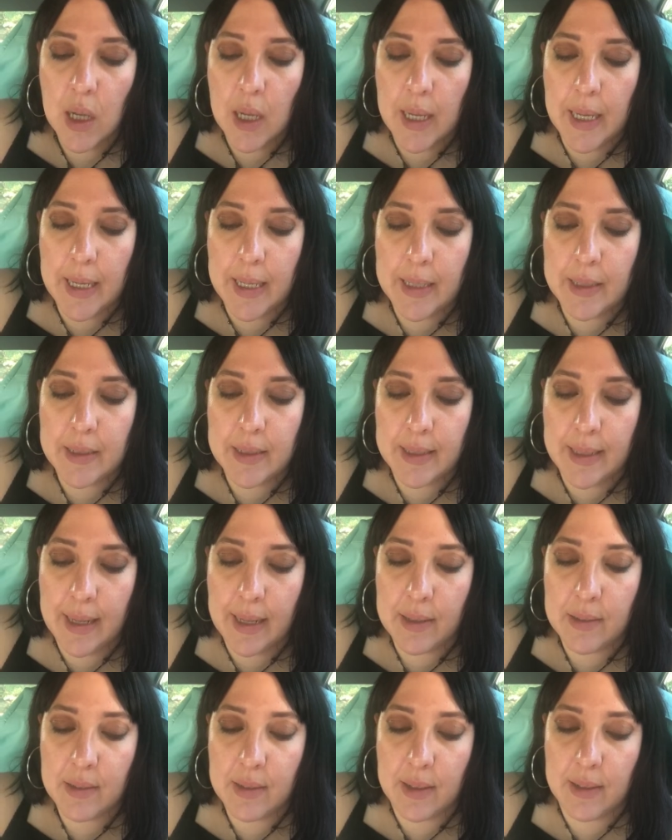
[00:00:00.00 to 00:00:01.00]
And
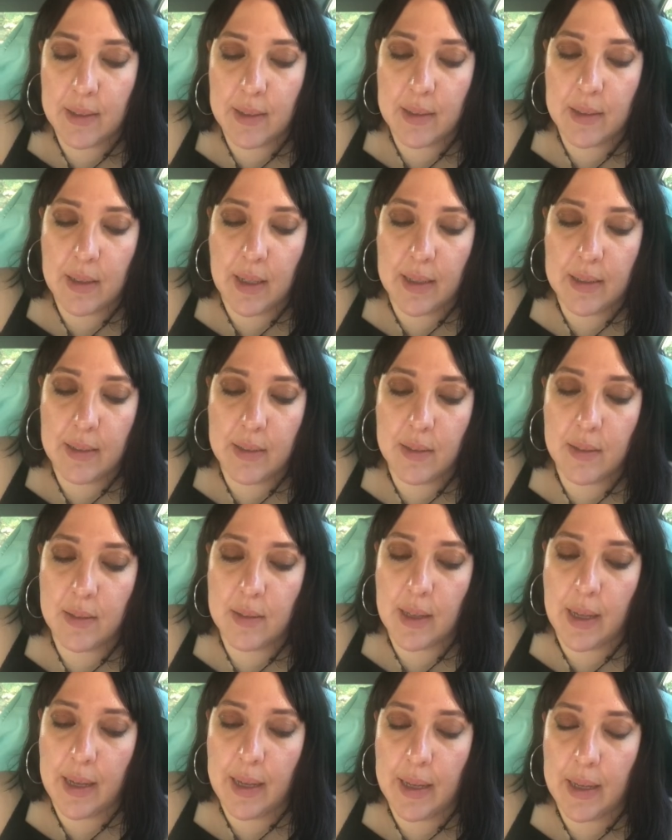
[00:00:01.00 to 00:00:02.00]
yes, I did
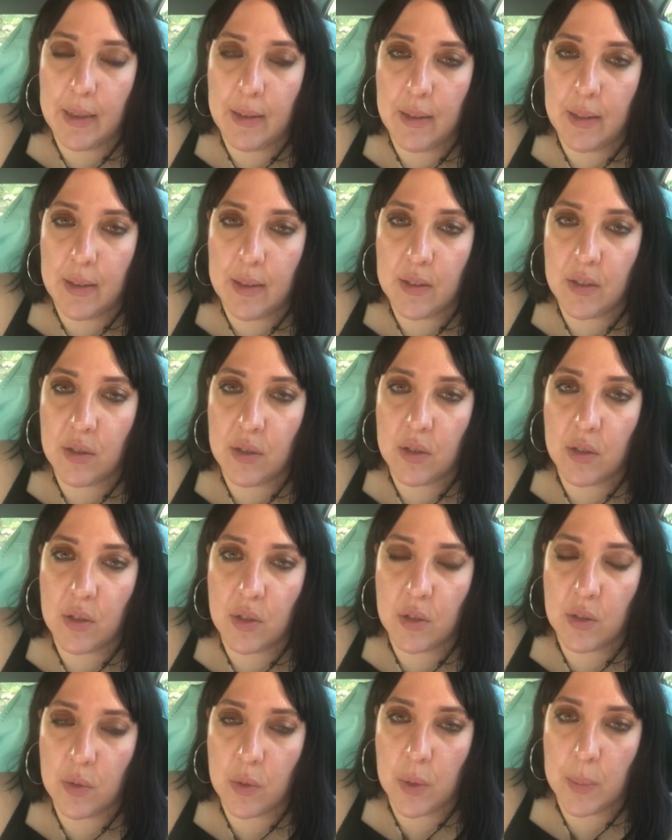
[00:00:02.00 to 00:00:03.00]
say this
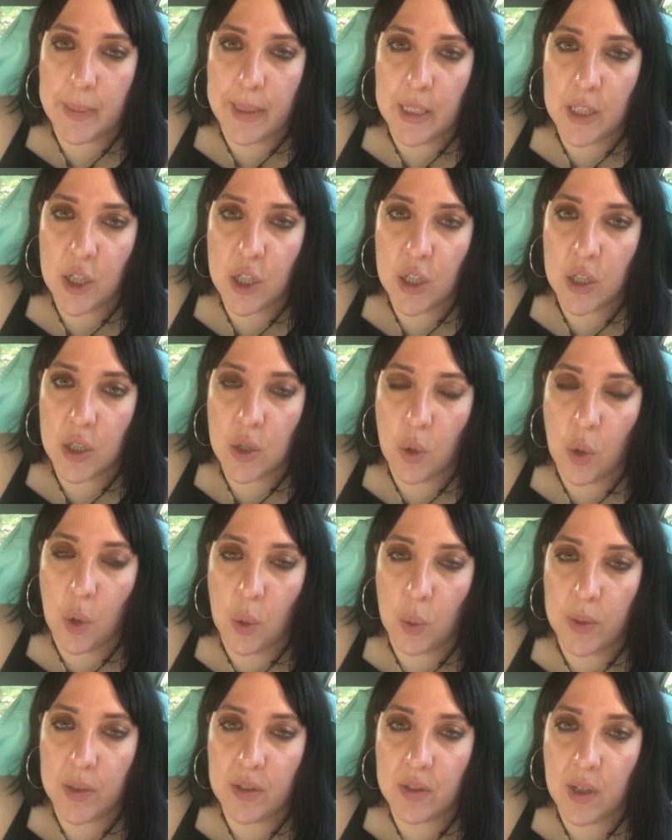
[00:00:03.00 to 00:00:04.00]
transformation
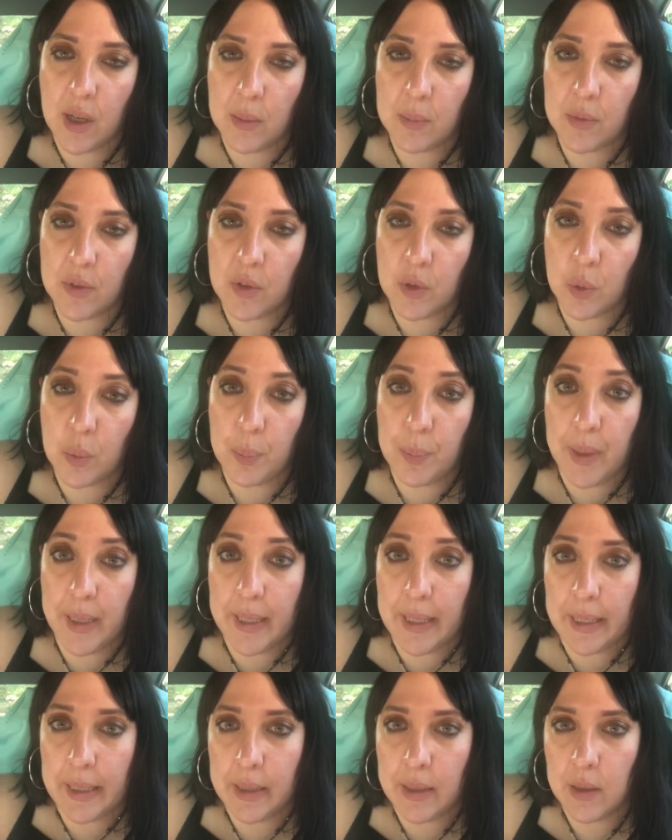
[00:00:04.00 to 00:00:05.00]
always comes through
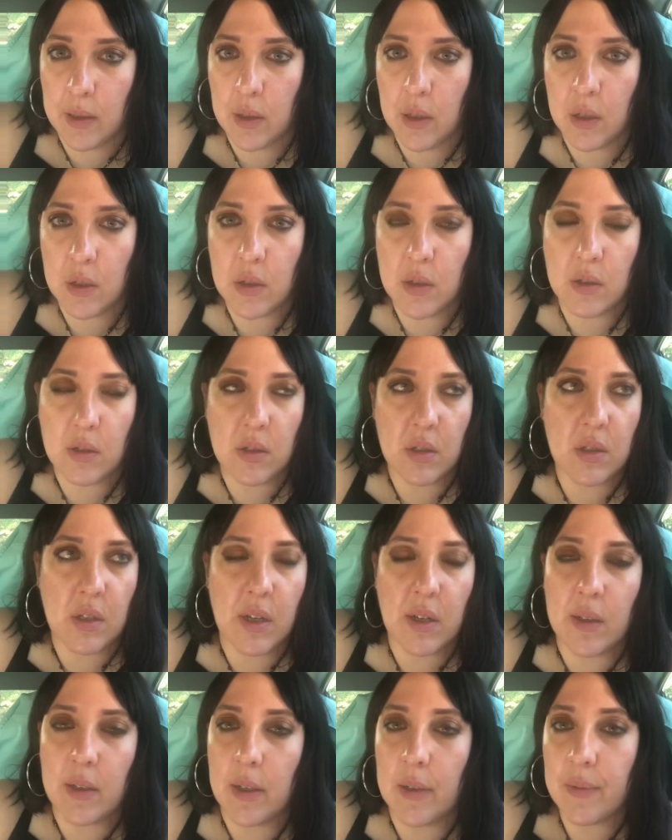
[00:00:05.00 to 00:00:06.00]
pain, not
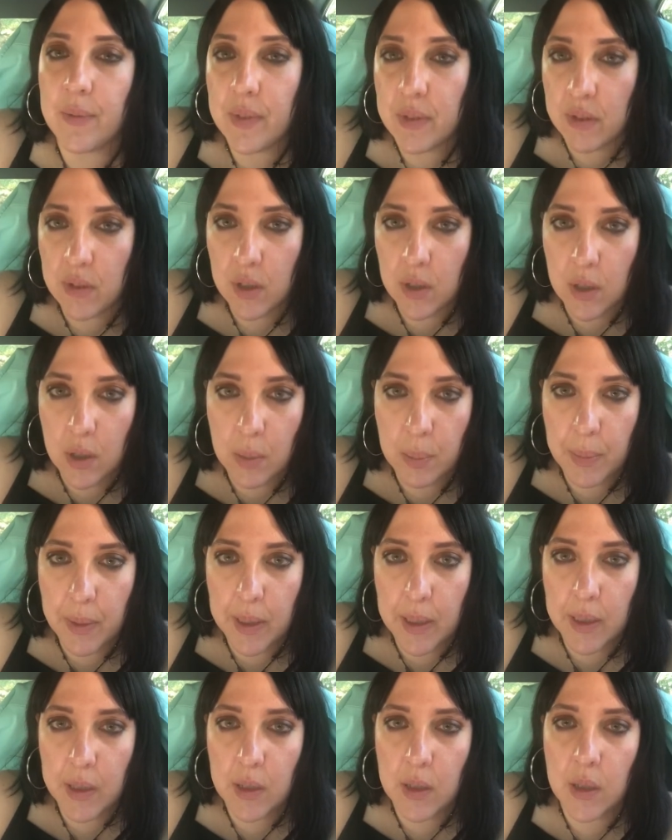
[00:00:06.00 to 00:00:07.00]
necessarily a physical
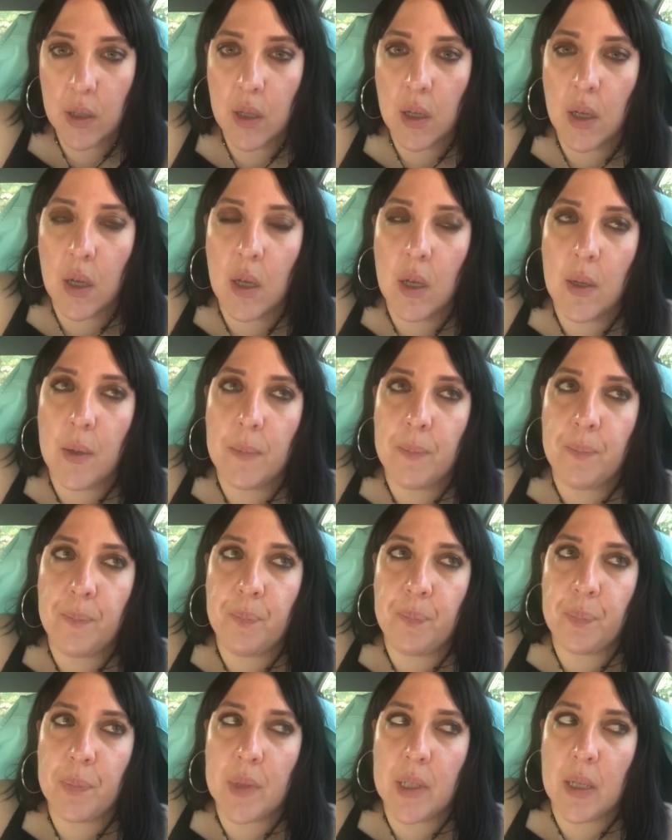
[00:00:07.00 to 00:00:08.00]
pain,
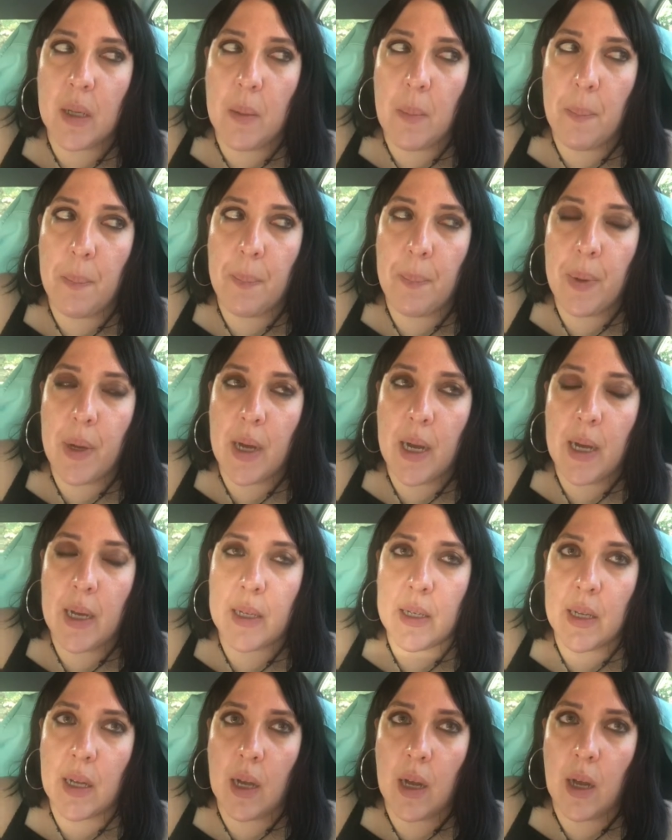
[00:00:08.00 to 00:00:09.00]

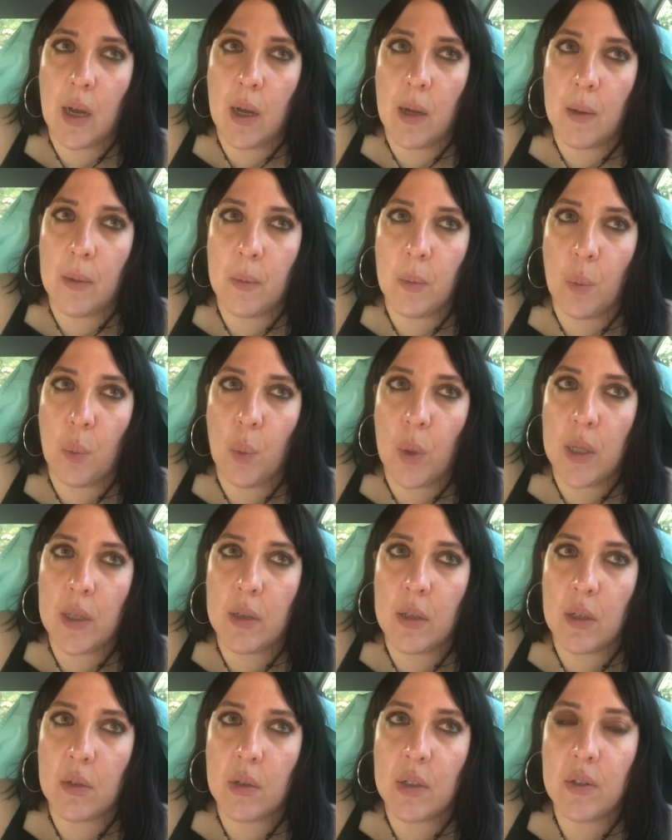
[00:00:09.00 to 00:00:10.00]
but when
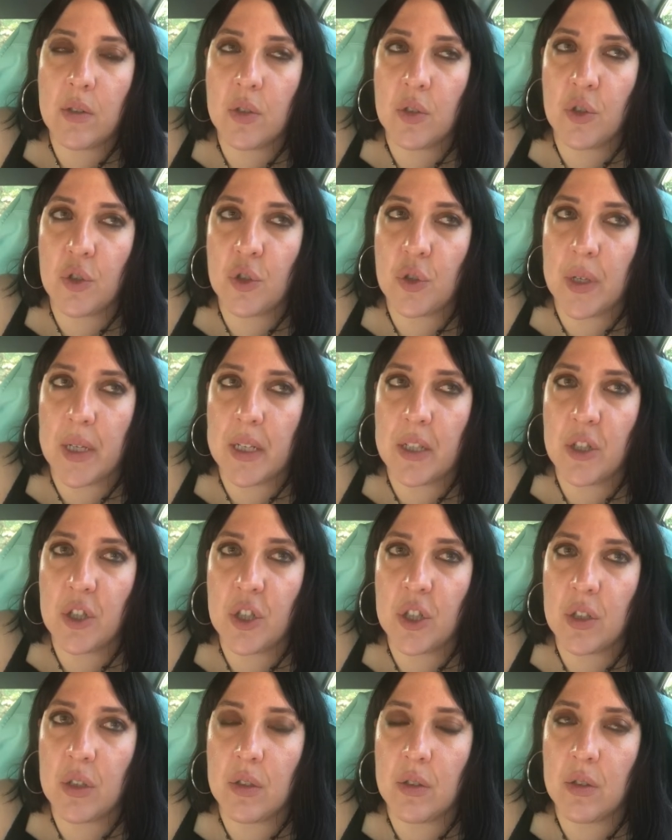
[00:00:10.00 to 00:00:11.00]
there are
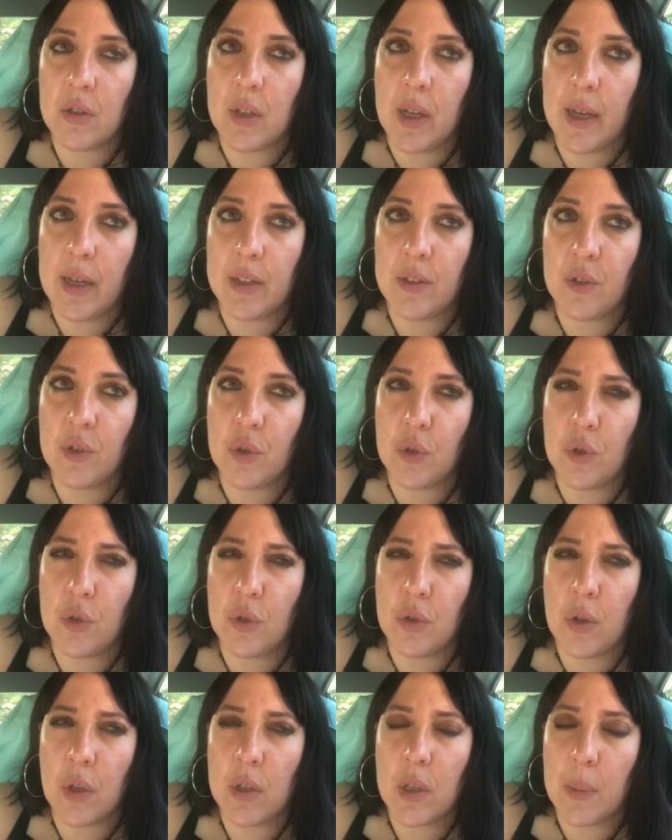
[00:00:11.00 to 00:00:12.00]
situations that you do
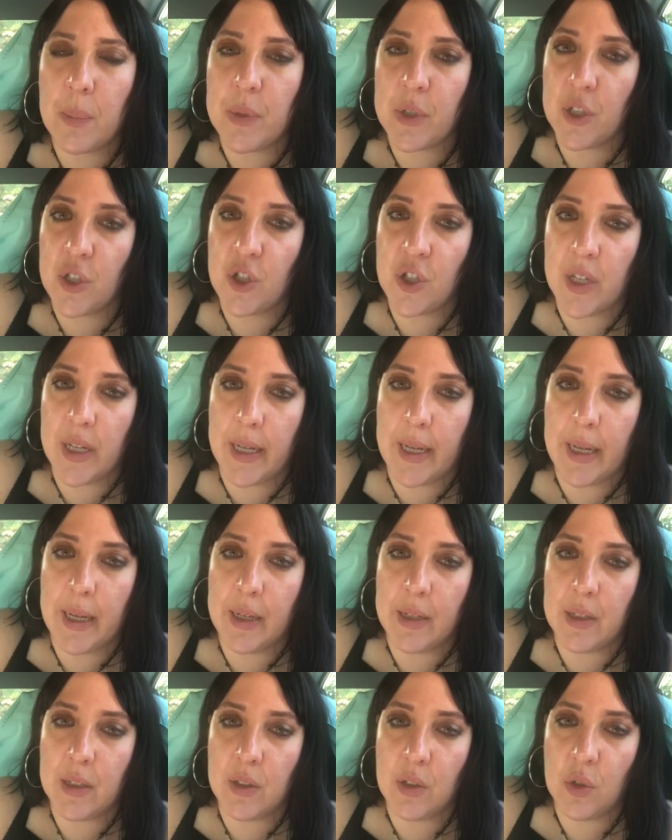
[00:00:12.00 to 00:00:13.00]
not
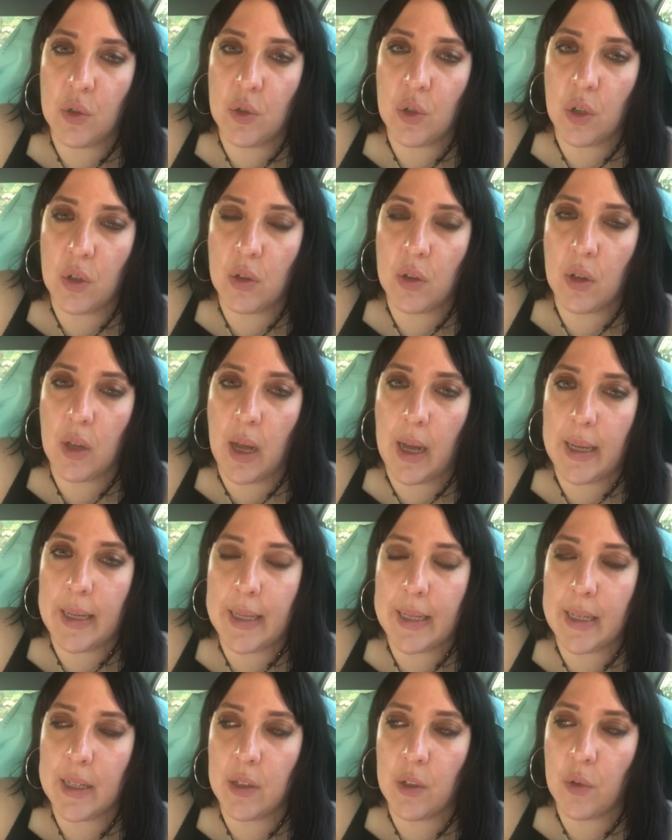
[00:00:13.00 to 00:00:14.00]
appreciate and you don't
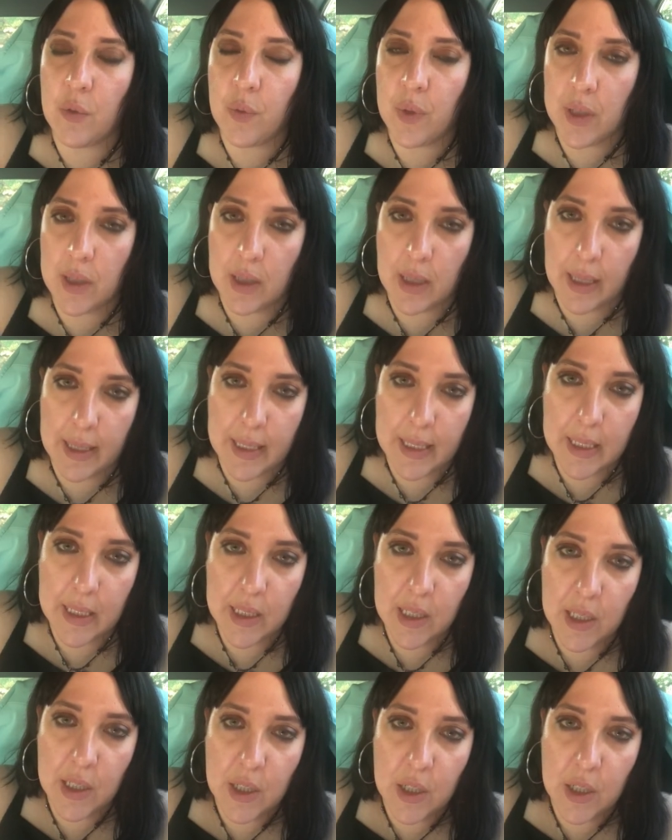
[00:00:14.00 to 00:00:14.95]
like, and you feel like